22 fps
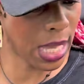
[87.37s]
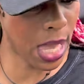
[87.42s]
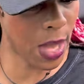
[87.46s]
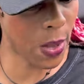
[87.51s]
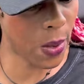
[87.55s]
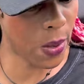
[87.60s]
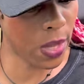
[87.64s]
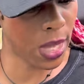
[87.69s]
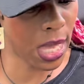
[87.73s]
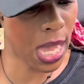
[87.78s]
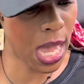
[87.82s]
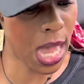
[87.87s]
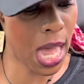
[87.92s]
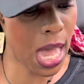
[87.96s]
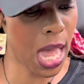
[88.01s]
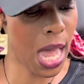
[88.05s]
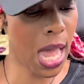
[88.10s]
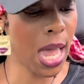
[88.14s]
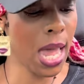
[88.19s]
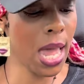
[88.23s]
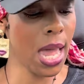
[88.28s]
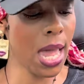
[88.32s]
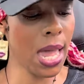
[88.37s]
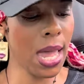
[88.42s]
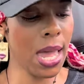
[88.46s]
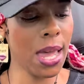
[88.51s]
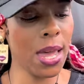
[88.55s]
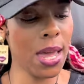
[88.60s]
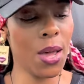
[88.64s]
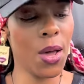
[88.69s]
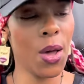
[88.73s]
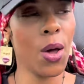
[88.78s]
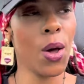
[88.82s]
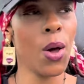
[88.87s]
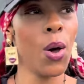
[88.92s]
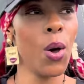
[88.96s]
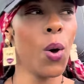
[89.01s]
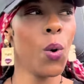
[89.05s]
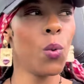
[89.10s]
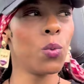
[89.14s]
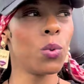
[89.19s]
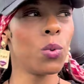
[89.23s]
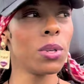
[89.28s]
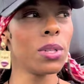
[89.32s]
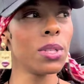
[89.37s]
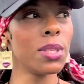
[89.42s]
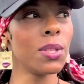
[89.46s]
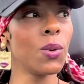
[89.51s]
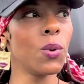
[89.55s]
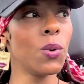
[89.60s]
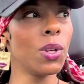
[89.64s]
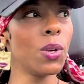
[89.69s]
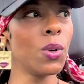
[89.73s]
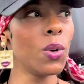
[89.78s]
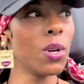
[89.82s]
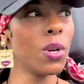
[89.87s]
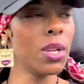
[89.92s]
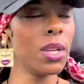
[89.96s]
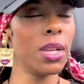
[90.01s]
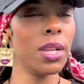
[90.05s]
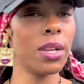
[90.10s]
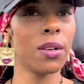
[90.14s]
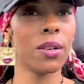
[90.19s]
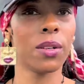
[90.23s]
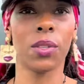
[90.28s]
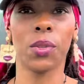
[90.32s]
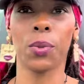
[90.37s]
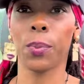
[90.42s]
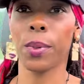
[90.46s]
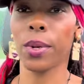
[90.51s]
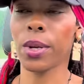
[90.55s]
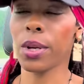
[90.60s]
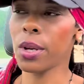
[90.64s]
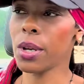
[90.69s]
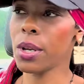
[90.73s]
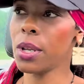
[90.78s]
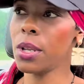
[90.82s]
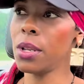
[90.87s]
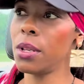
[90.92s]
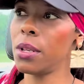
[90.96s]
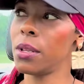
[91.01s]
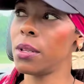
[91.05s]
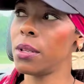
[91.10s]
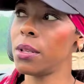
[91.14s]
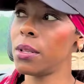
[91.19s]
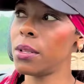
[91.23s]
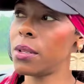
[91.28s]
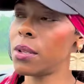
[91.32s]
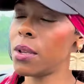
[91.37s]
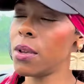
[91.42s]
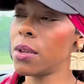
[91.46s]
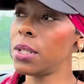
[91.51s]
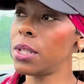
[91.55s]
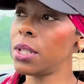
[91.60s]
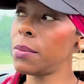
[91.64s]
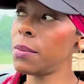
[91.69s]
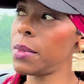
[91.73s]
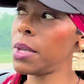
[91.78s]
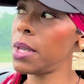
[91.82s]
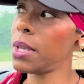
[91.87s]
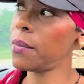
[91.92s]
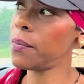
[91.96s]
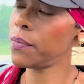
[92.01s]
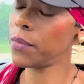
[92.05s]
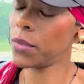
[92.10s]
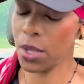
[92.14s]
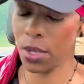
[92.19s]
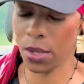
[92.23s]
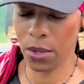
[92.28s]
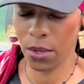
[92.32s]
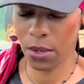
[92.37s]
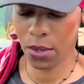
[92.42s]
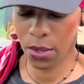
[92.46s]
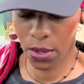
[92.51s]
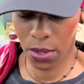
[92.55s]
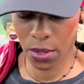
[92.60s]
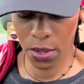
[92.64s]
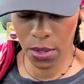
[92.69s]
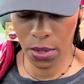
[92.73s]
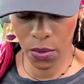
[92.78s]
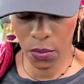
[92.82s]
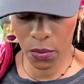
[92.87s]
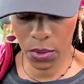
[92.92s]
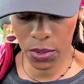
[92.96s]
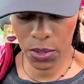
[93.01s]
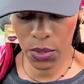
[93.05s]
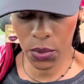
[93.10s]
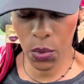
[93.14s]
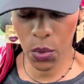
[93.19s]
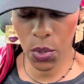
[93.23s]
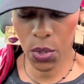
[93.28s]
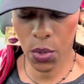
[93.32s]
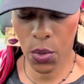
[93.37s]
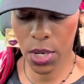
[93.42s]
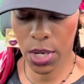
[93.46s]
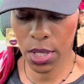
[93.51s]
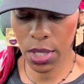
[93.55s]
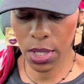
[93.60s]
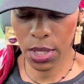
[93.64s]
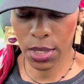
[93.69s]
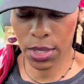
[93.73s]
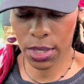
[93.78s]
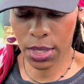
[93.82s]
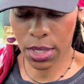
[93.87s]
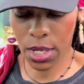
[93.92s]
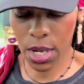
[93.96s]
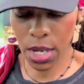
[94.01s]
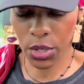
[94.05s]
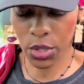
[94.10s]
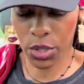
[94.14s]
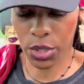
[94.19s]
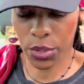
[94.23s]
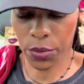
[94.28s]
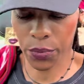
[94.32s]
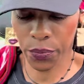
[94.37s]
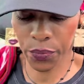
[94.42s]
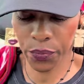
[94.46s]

Okay. What's going on here, Spirit? Talk to me. What's going on in this connection?